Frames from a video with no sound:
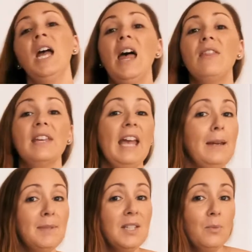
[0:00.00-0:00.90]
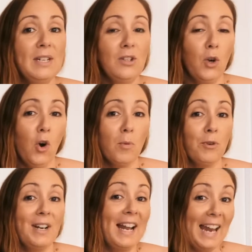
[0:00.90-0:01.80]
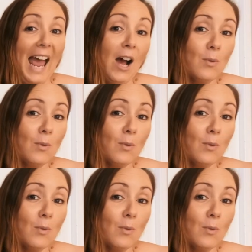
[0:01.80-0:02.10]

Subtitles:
the games that we incorporate and how we